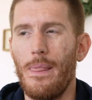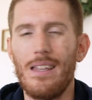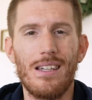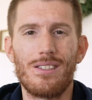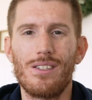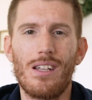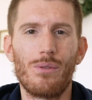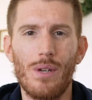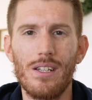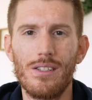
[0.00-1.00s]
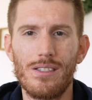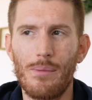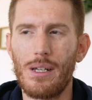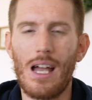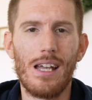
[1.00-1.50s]
and that's just outrageous.
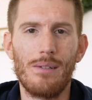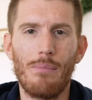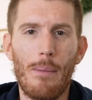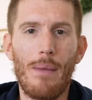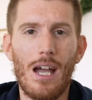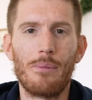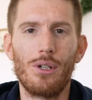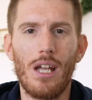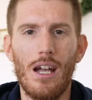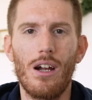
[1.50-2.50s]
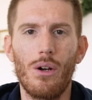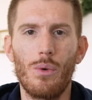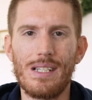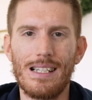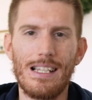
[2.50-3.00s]
I'm like, my MacBook Air
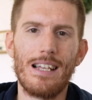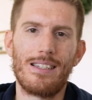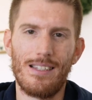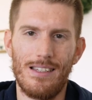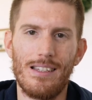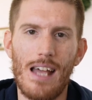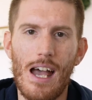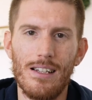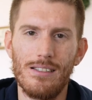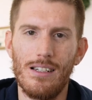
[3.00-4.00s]
was less than that,